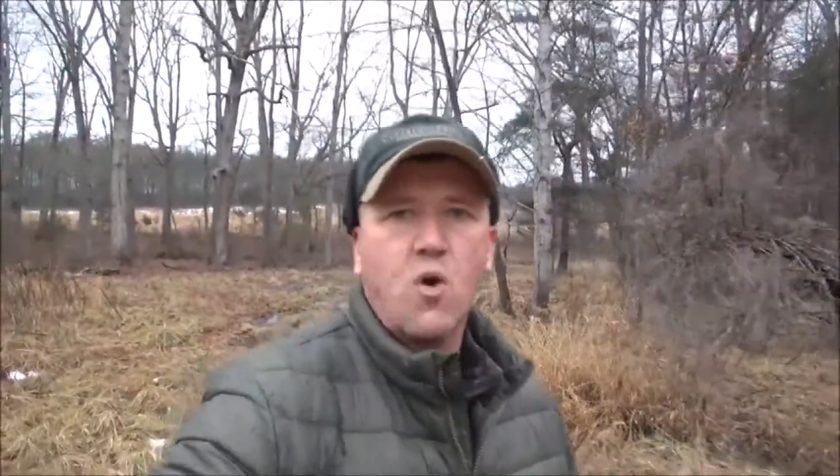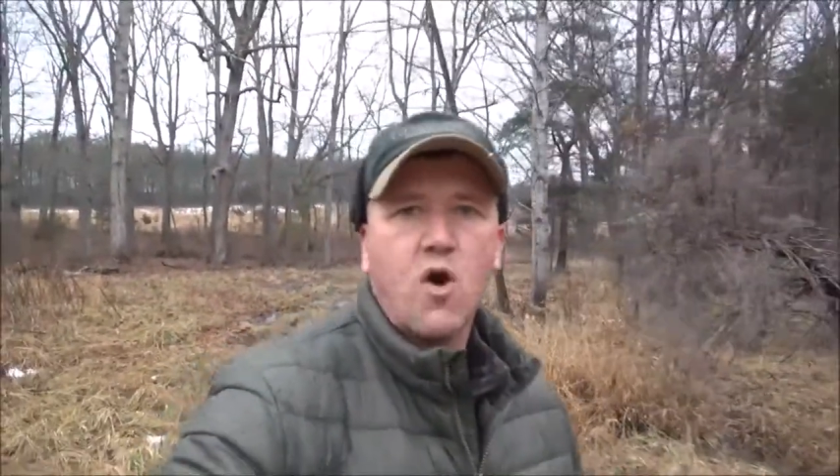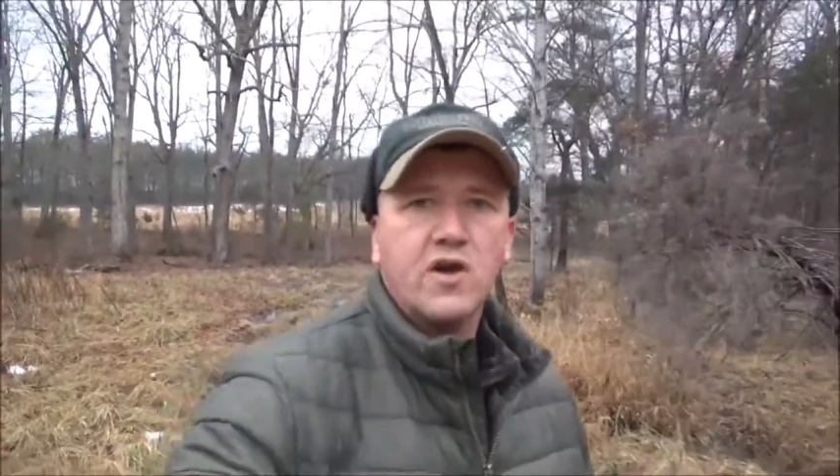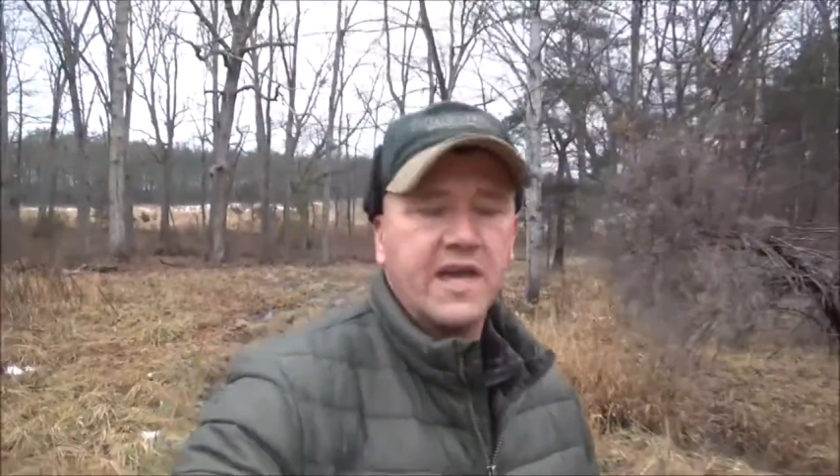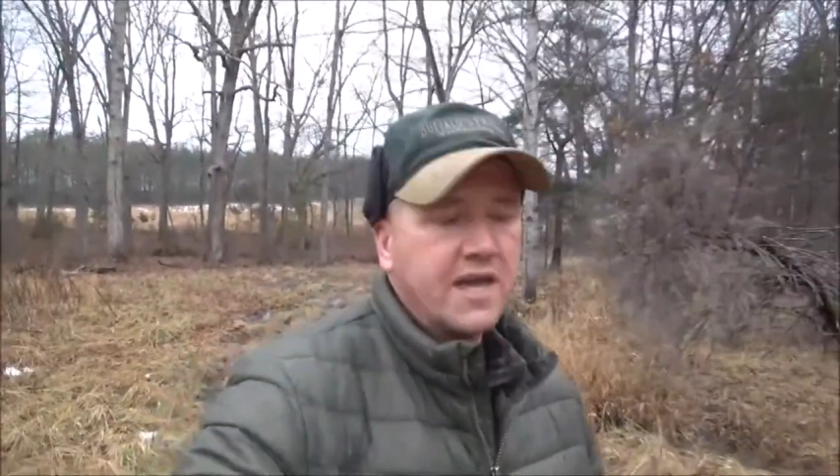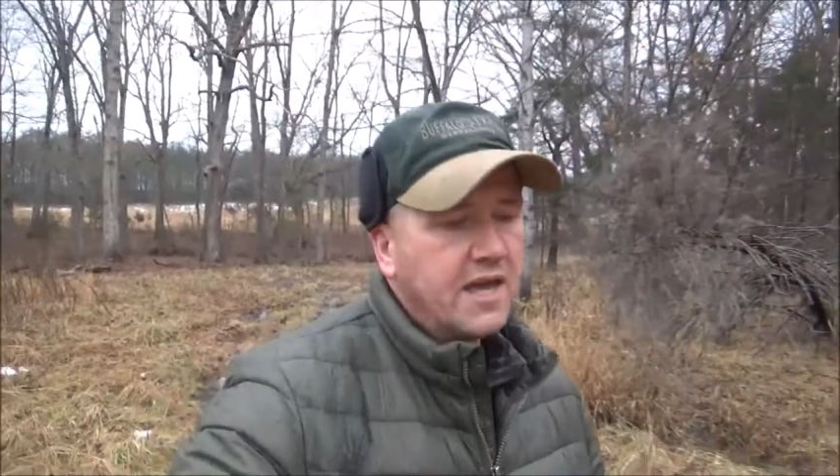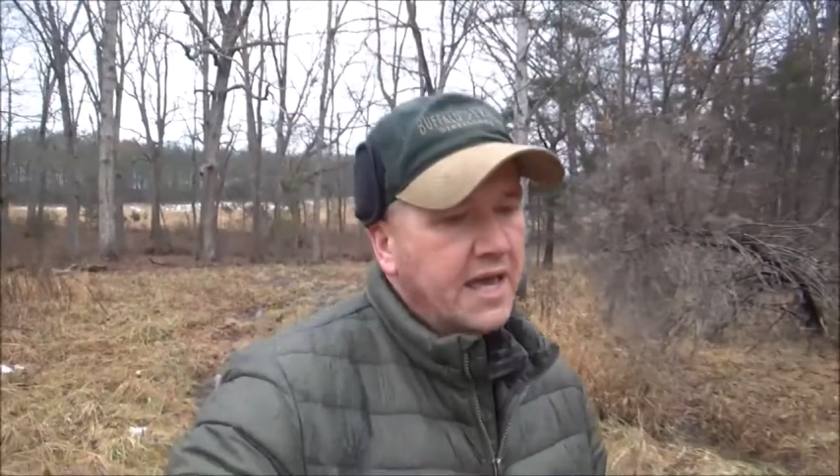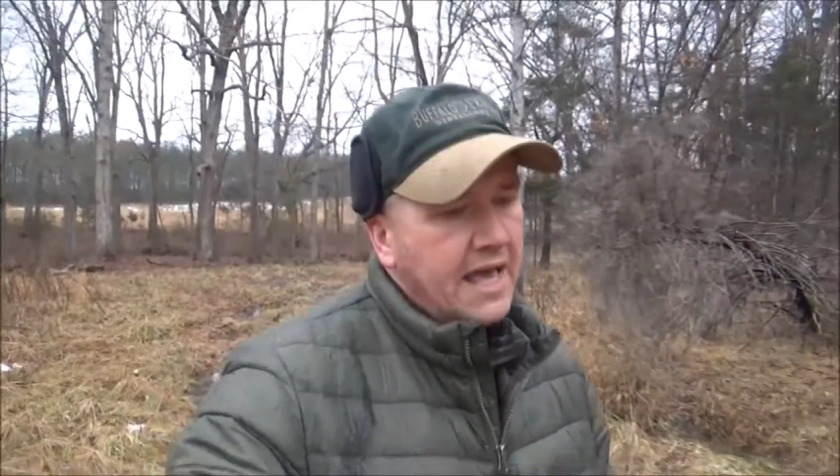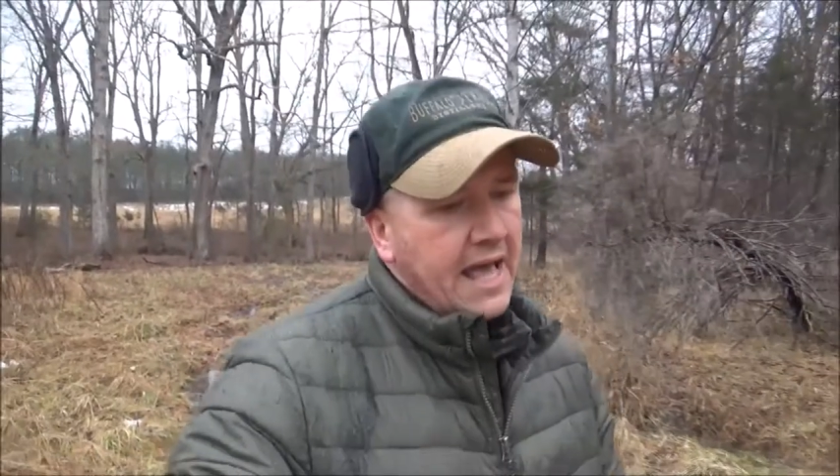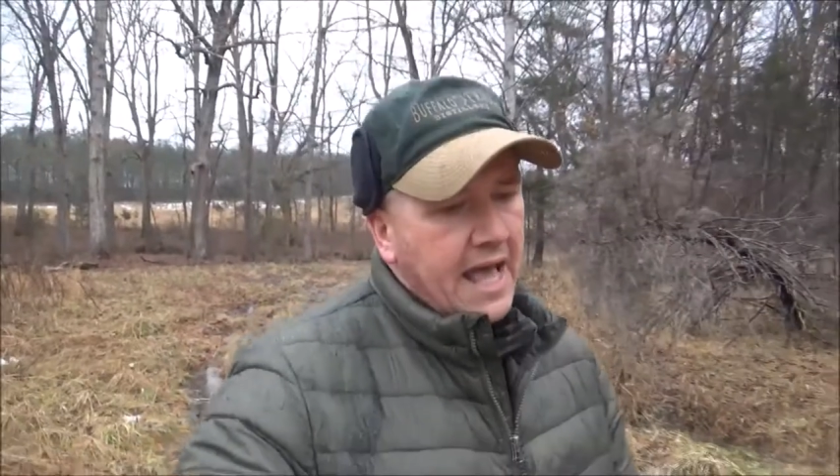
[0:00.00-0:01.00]
walking,
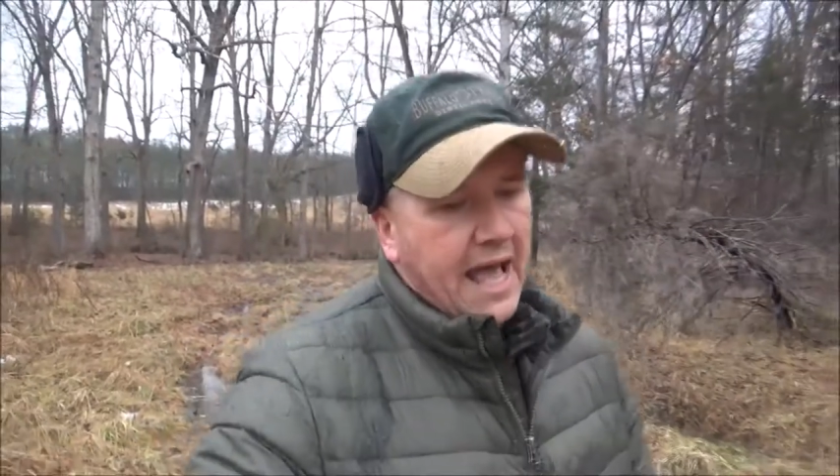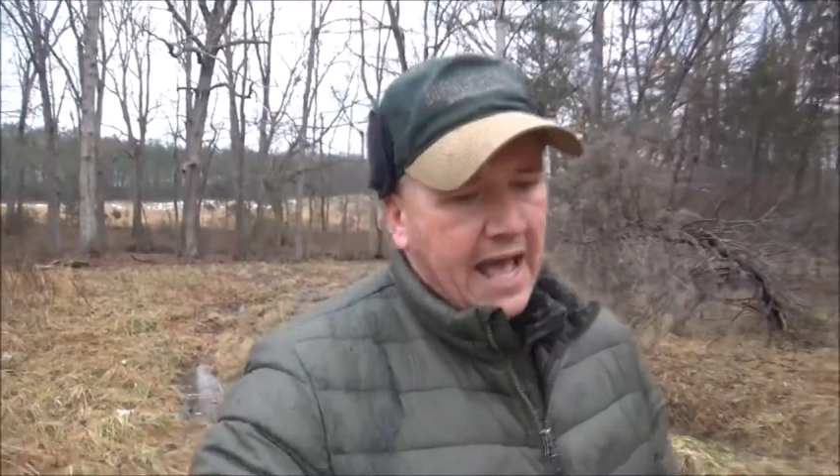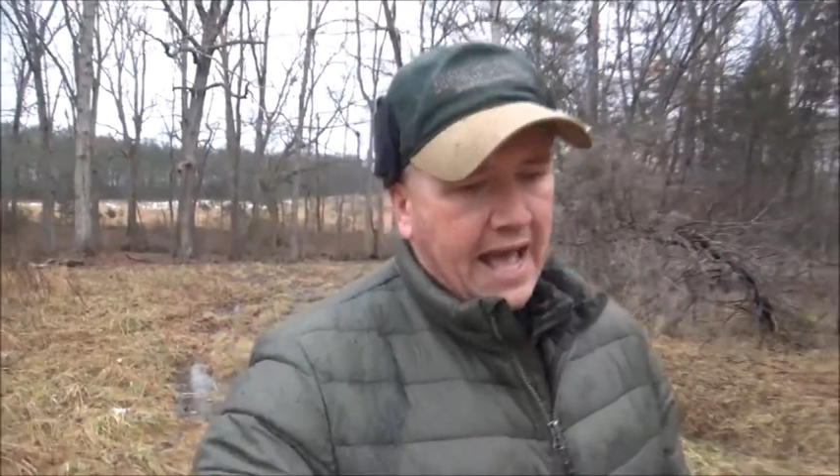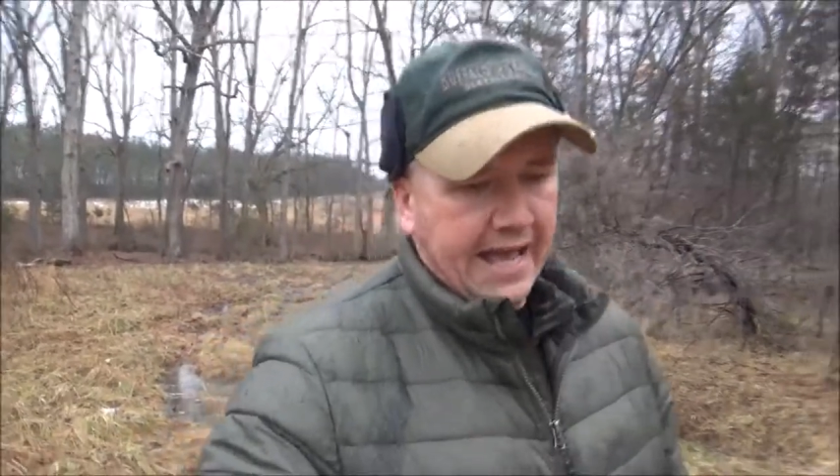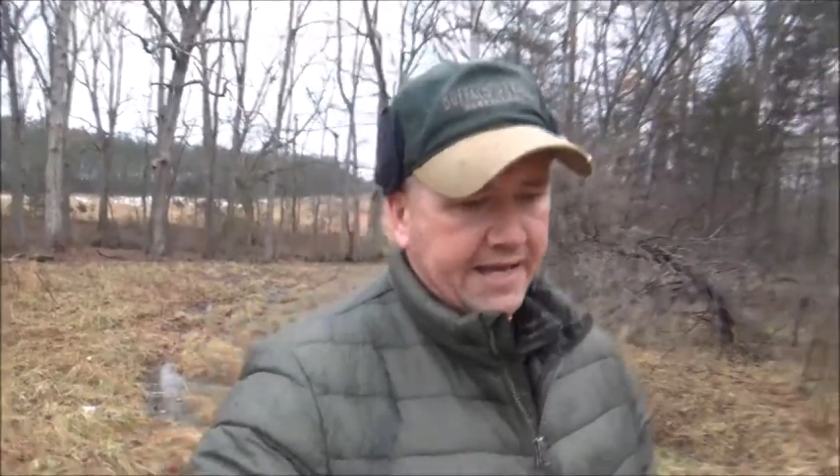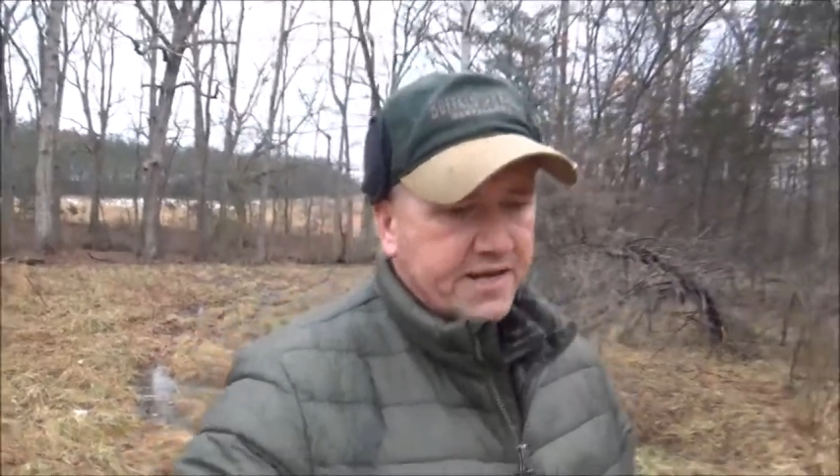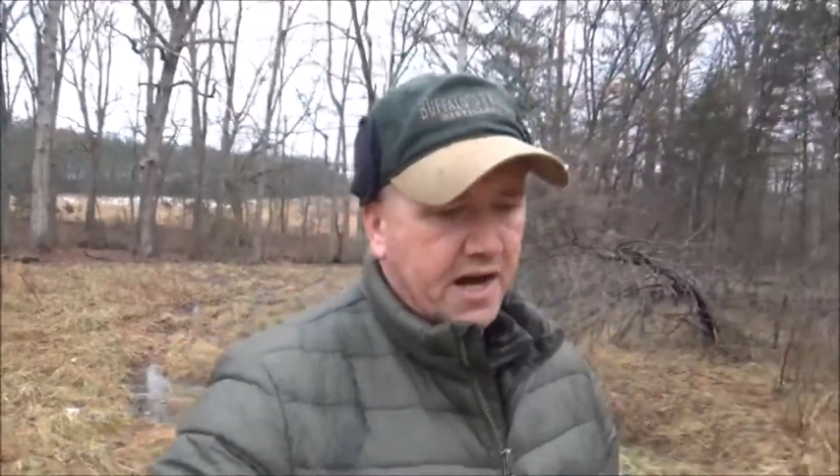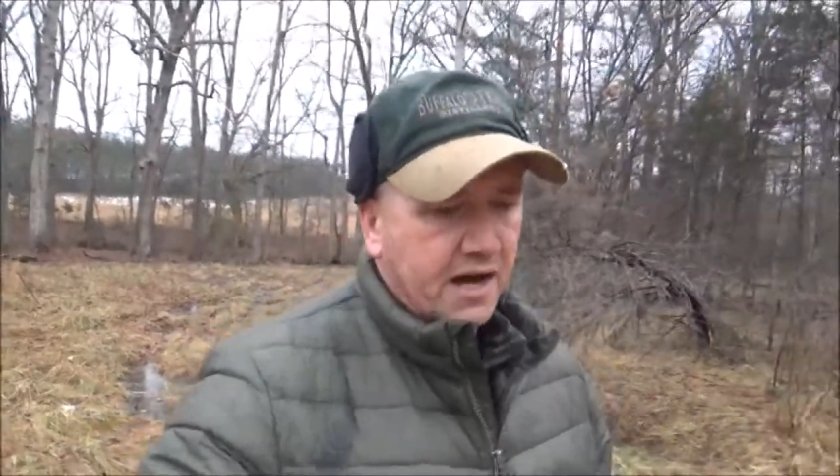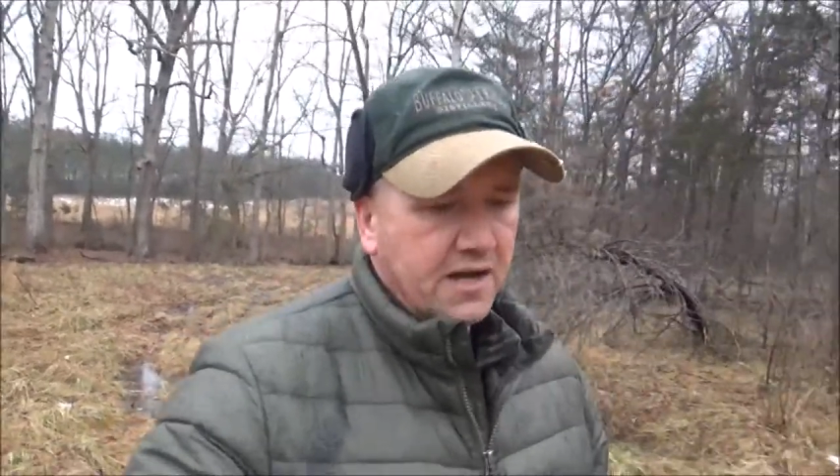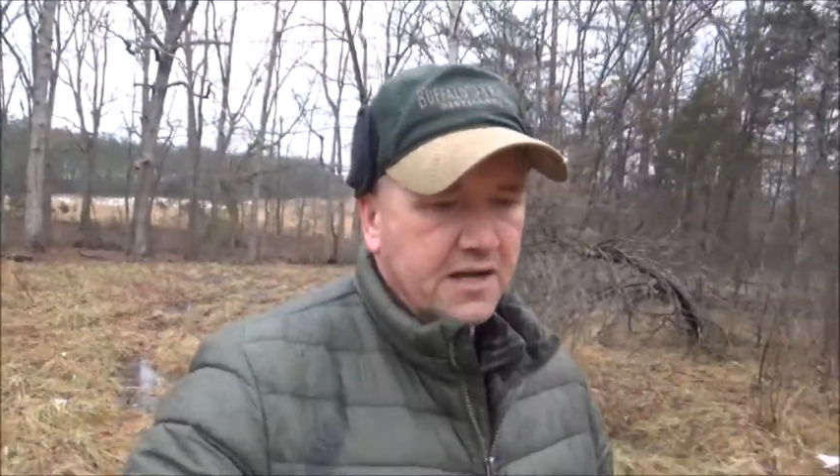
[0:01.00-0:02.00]
and, uh,